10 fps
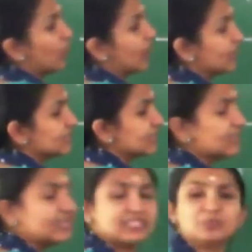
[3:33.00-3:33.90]

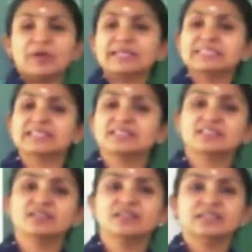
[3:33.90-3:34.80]
180, its
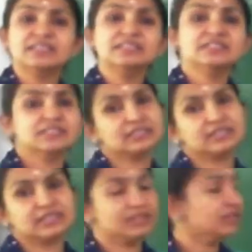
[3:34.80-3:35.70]
bisector is,
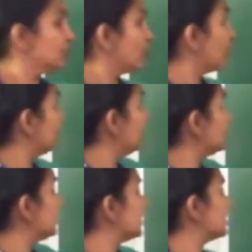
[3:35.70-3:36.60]
total
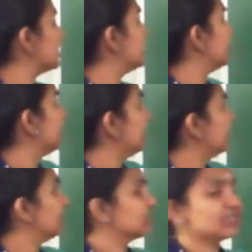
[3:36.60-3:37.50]
is 60
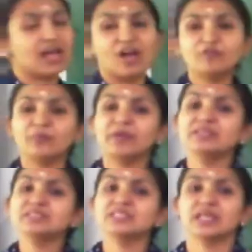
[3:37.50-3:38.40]
degree, its half
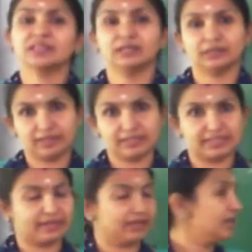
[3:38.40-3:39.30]
means 30
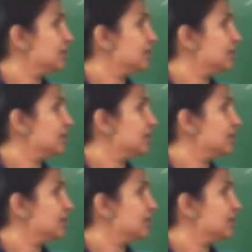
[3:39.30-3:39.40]
degree.